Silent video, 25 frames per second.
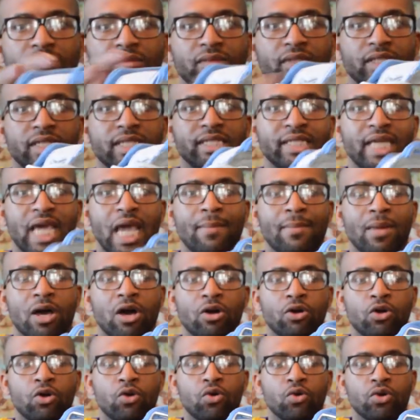These came
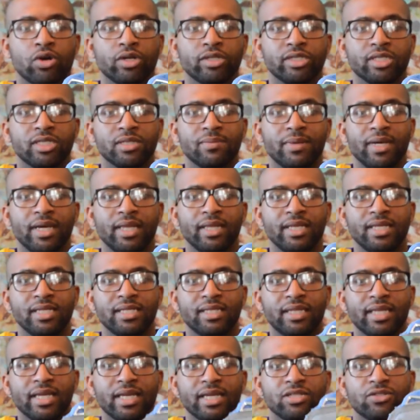out gorgeous, man.
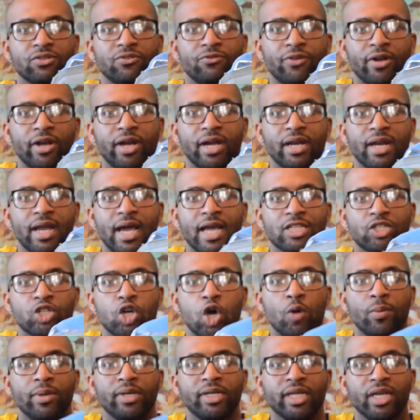These things are very nice.
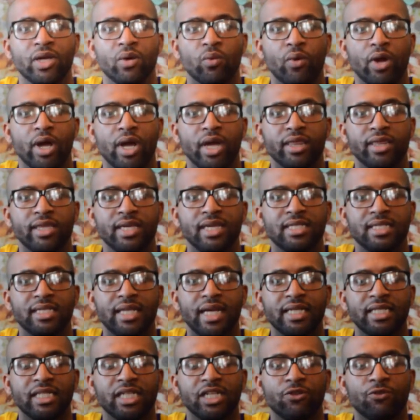Kobe did wear these, and
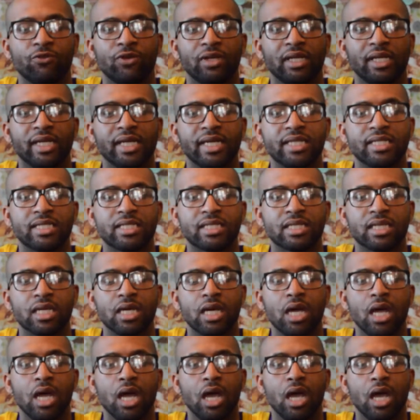they did release